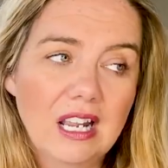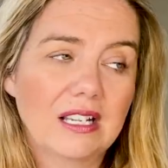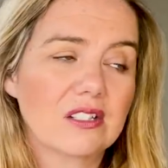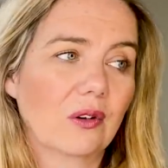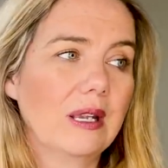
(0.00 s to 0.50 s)

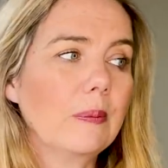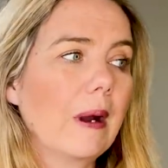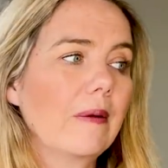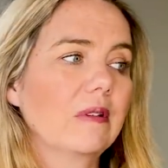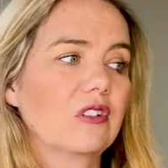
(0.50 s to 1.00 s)
And so it
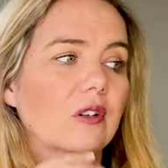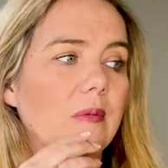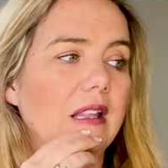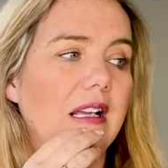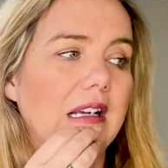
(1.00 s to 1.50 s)
probably took
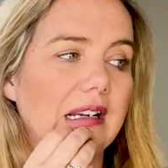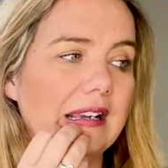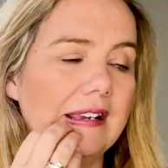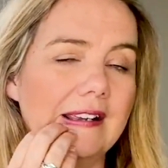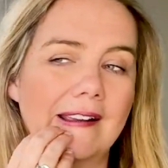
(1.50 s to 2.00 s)
me like,
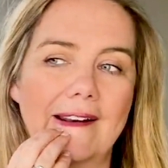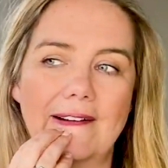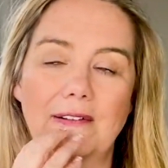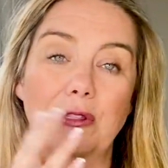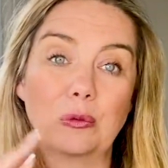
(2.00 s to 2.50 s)
I don't
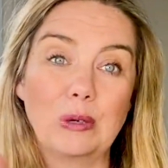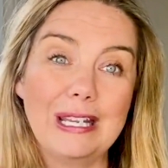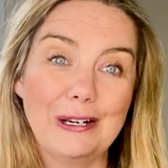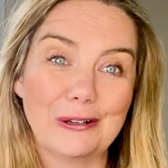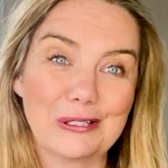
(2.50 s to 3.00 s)
know, 3
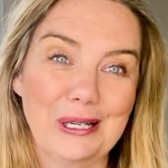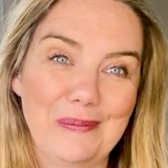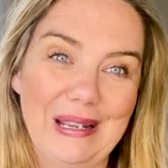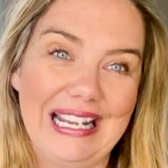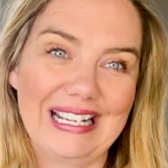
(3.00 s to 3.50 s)
years of
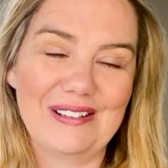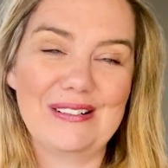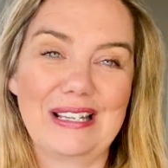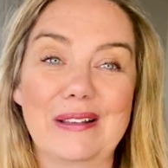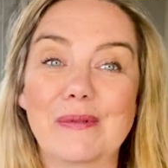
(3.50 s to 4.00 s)
being in New
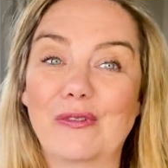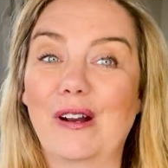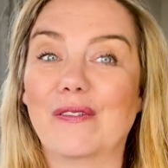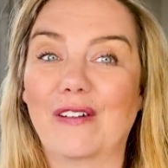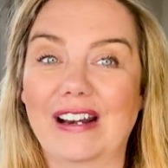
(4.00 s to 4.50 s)
Zealand before
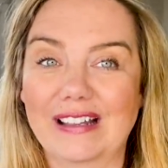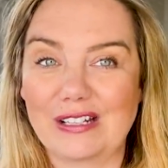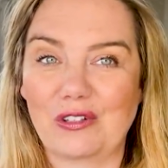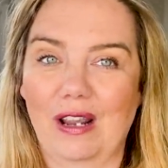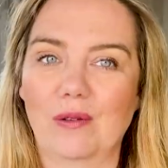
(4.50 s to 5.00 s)
I finally
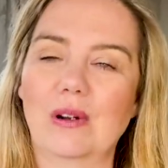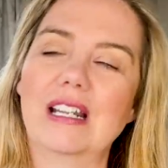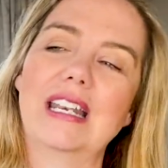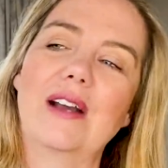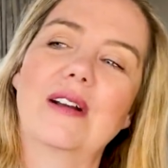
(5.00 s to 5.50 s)
tried one,
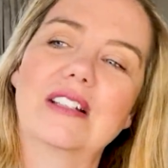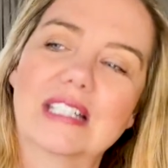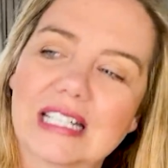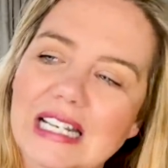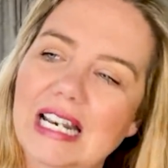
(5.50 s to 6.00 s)
and now I
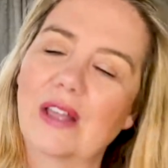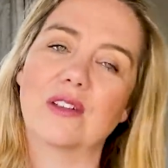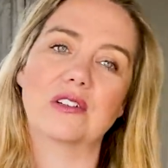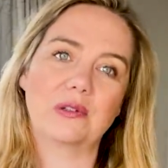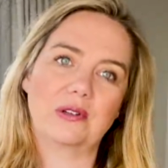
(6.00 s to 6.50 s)
did, and now they're
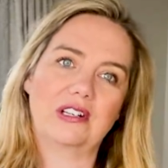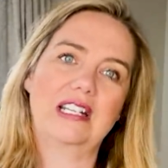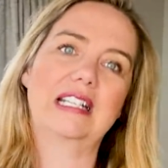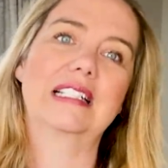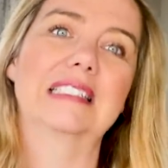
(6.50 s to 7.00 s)
too
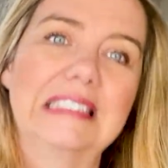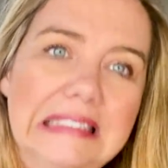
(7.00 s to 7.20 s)
good and